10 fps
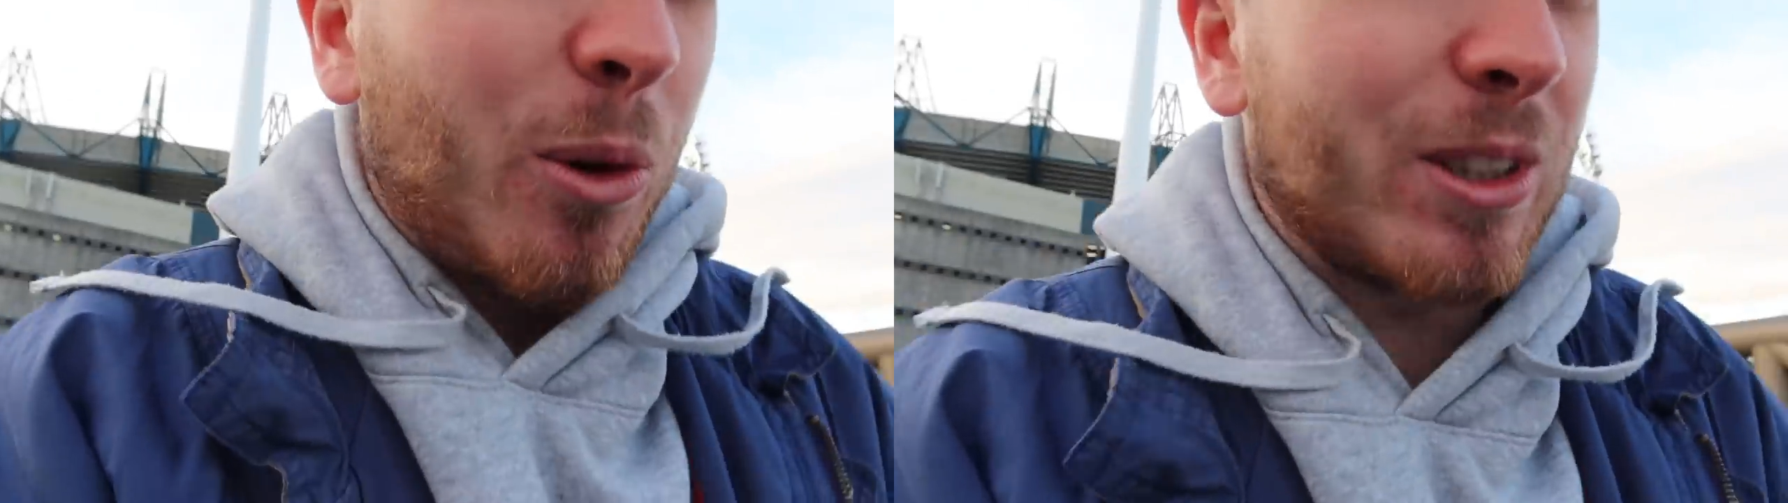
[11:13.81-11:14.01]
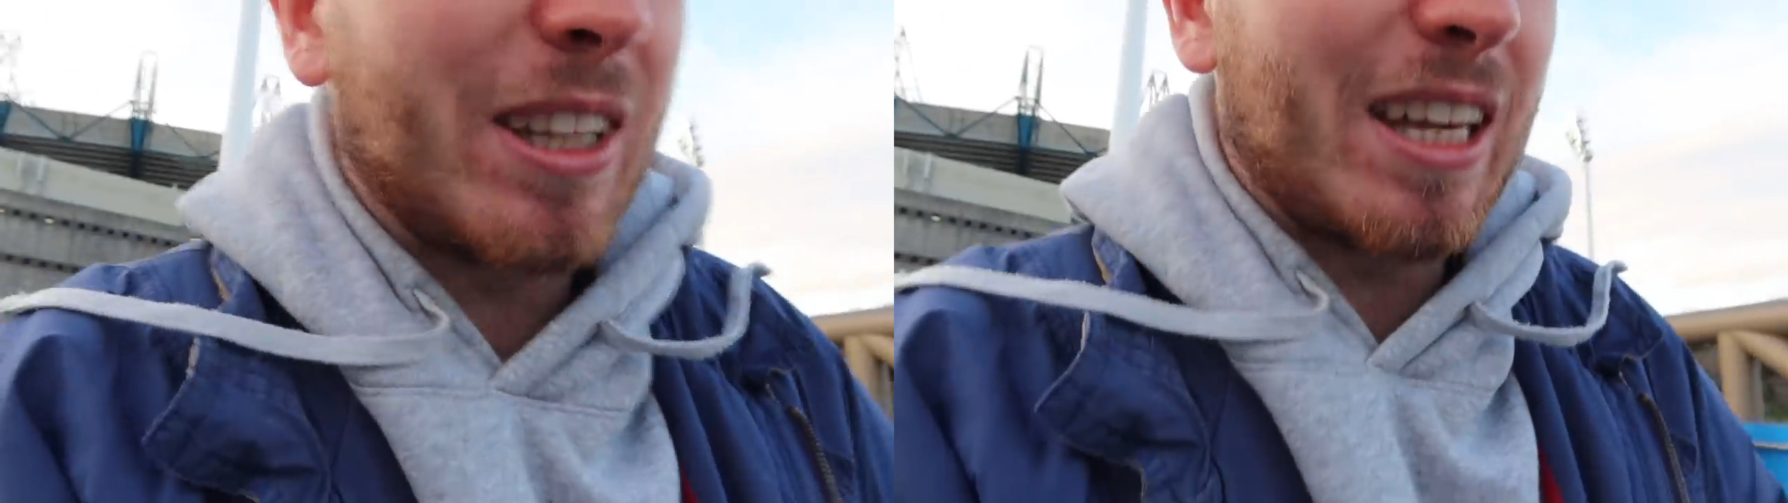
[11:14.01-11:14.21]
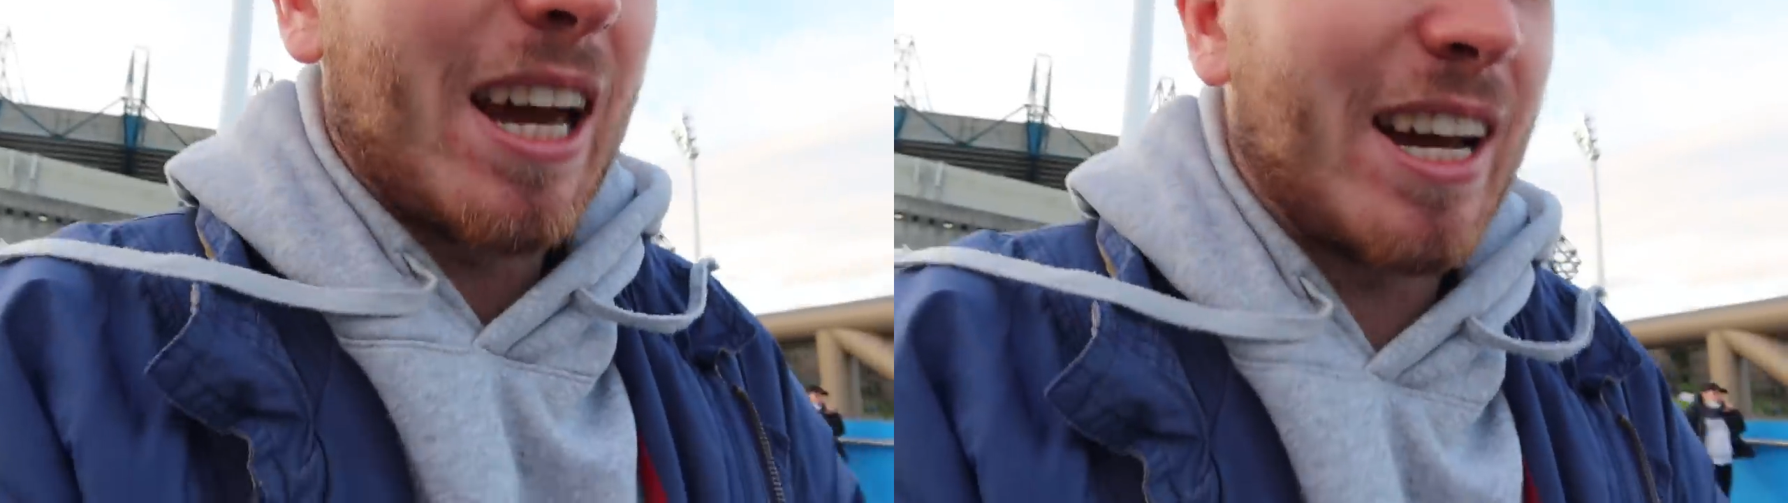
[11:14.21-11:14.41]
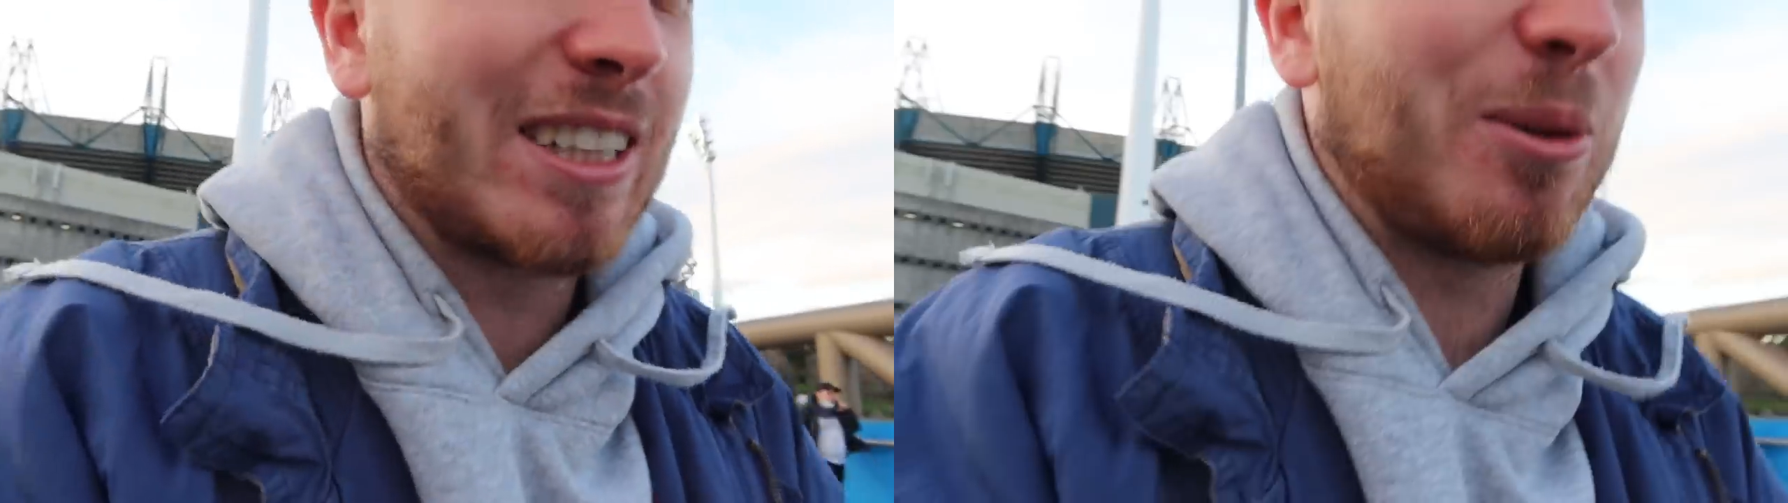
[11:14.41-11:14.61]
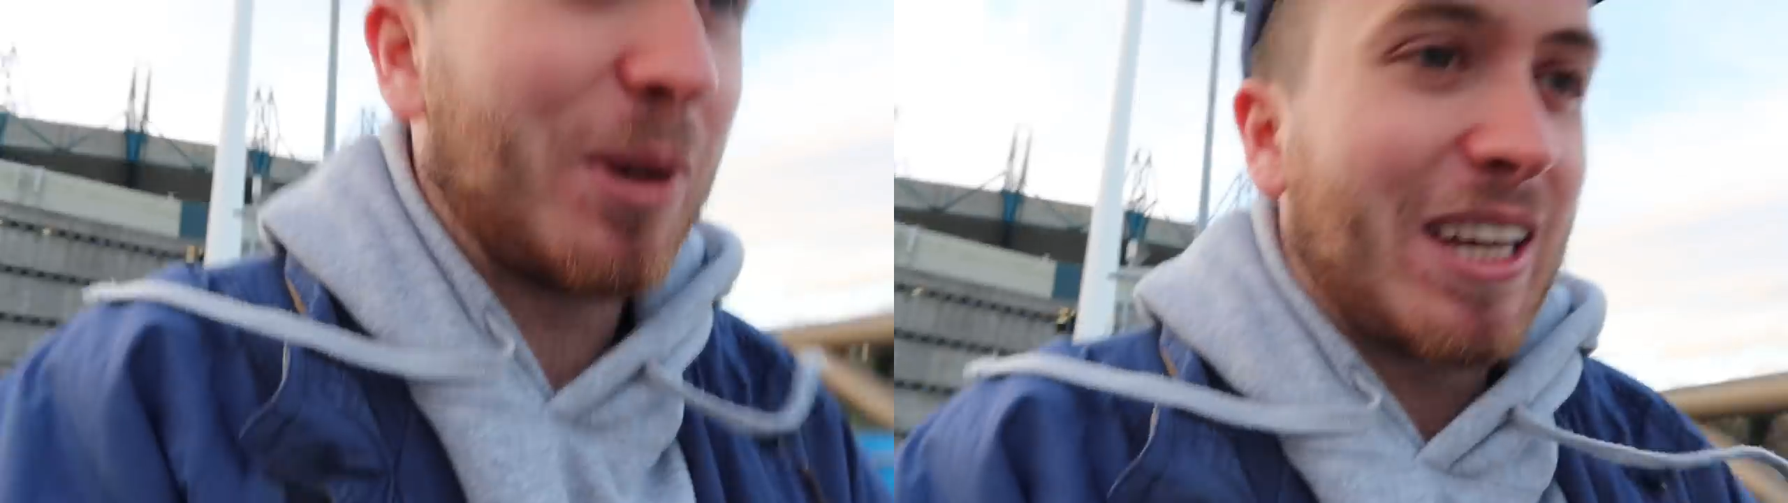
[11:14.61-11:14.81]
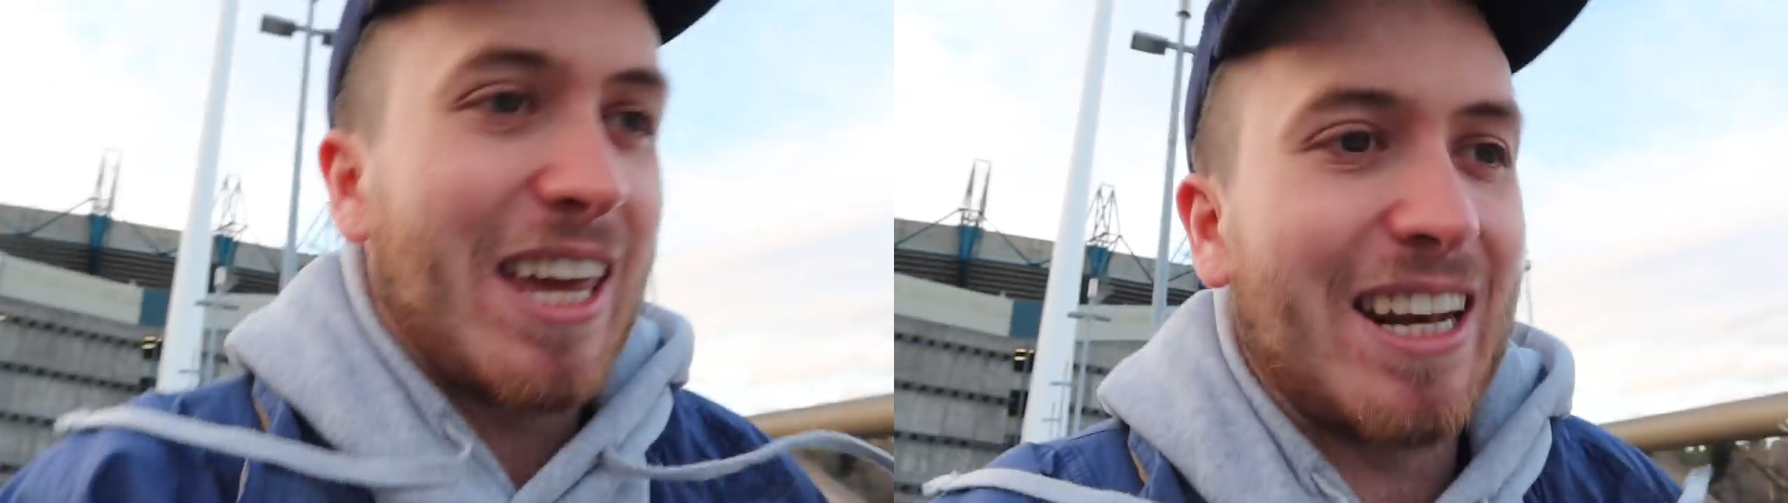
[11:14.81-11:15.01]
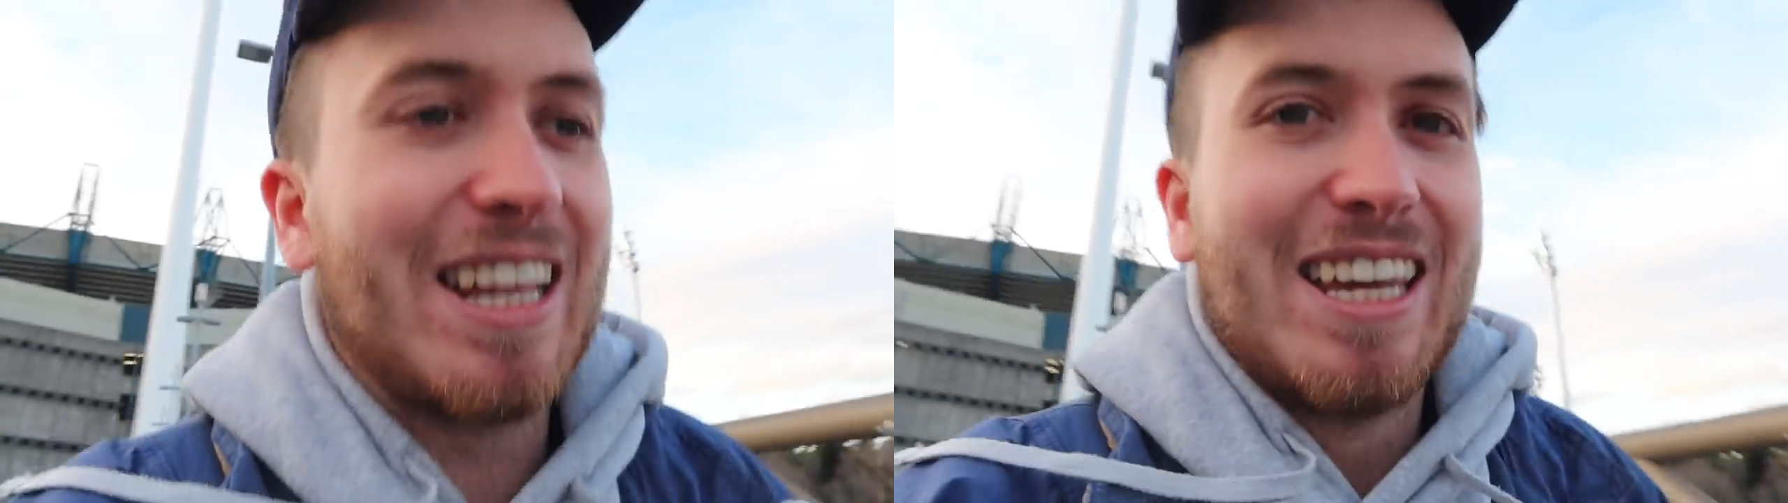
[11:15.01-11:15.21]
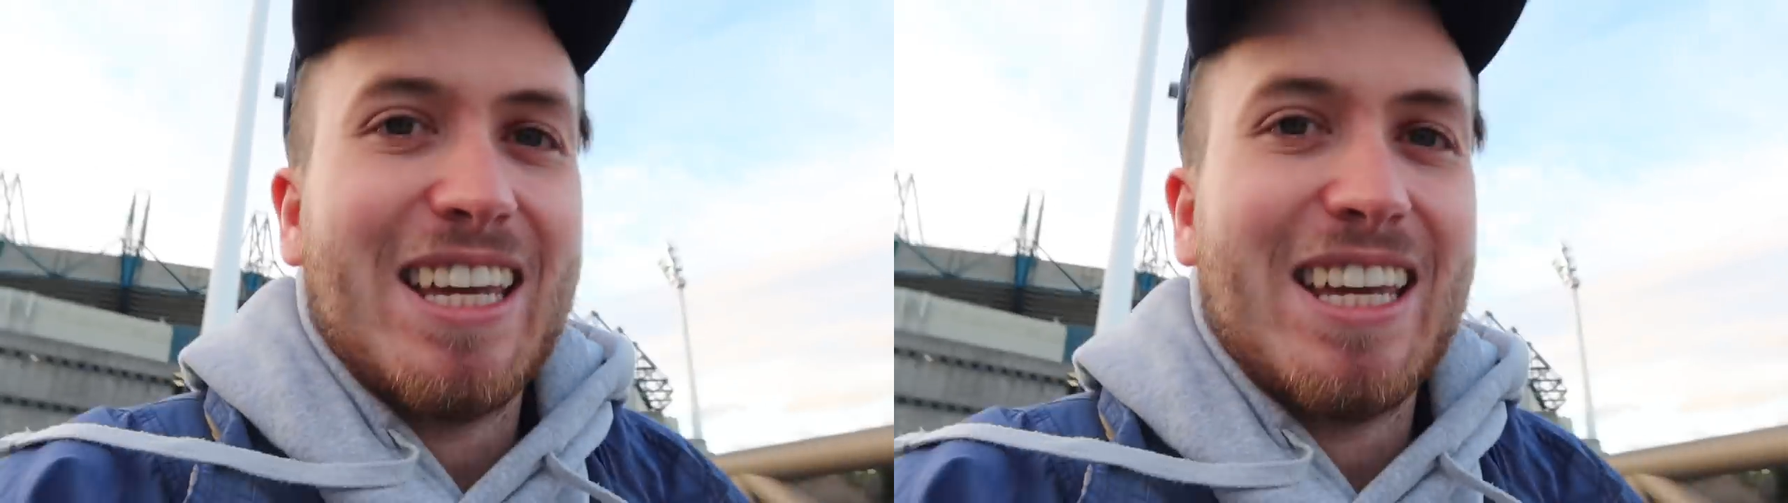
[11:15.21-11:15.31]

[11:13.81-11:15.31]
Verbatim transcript: walk to the car, so I'm gonna get